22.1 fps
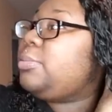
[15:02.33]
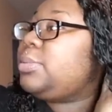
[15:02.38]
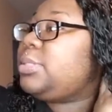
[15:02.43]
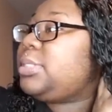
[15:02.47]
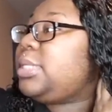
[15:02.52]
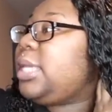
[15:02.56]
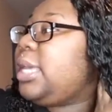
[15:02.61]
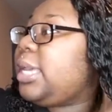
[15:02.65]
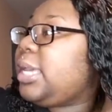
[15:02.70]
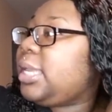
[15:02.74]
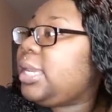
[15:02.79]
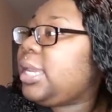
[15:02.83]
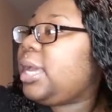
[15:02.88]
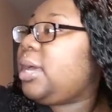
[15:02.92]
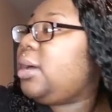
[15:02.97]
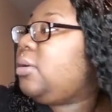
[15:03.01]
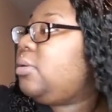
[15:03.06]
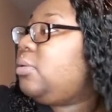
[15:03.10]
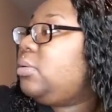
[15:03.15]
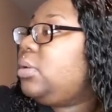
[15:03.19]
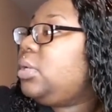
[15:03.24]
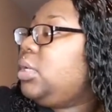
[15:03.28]
it was taken
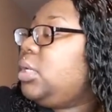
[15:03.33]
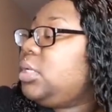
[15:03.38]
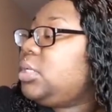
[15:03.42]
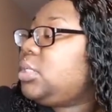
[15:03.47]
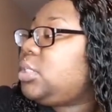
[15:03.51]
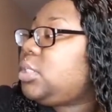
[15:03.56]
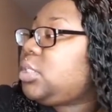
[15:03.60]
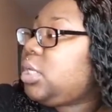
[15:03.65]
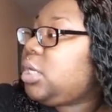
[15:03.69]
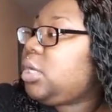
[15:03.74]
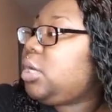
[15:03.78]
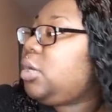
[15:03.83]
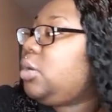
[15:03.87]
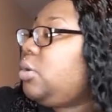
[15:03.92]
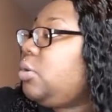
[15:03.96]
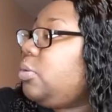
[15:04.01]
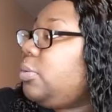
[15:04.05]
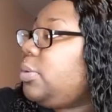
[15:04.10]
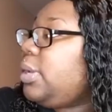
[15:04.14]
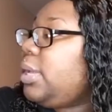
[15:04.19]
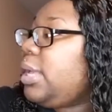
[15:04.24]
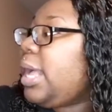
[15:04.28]
out.
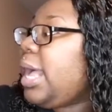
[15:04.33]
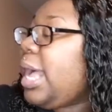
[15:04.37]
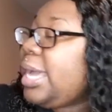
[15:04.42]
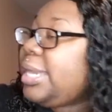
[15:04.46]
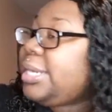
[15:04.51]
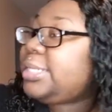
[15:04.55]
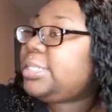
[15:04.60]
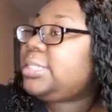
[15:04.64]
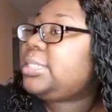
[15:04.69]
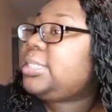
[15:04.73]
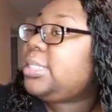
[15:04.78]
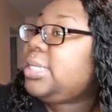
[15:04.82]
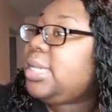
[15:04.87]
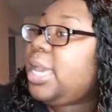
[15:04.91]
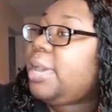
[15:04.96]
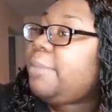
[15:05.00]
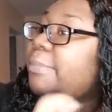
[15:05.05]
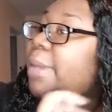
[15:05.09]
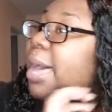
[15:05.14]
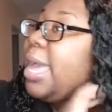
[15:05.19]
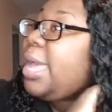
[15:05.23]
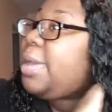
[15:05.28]
So honestly,
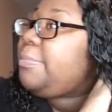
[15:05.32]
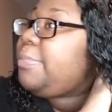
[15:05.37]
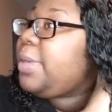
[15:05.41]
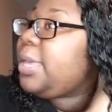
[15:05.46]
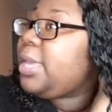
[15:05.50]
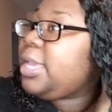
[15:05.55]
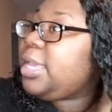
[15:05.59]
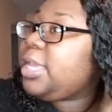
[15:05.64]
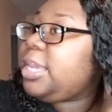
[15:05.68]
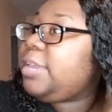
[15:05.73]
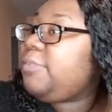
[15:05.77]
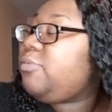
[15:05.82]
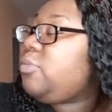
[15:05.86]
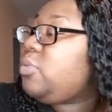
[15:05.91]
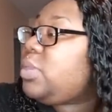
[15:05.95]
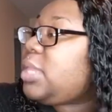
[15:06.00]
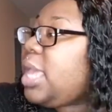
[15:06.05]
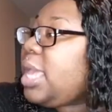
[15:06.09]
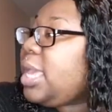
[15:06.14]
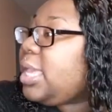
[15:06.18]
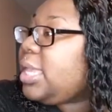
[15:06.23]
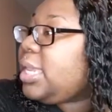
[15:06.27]
in my opinion, if you
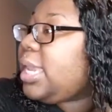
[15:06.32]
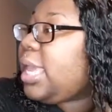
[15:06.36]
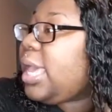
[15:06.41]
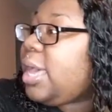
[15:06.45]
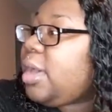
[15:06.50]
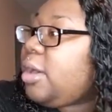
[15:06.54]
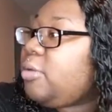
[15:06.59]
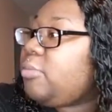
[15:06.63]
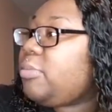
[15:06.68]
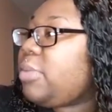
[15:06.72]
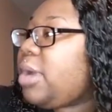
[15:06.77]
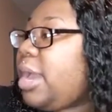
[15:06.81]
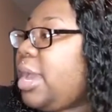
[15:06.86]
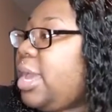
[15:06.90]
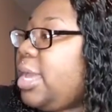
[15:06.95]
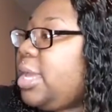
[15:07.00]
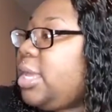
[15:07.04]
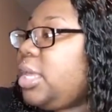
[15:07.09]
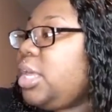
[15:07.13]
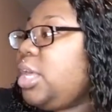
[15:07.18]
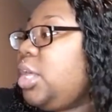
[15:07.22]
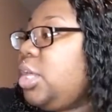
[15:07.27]
take it down
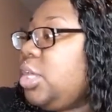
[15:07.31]
right,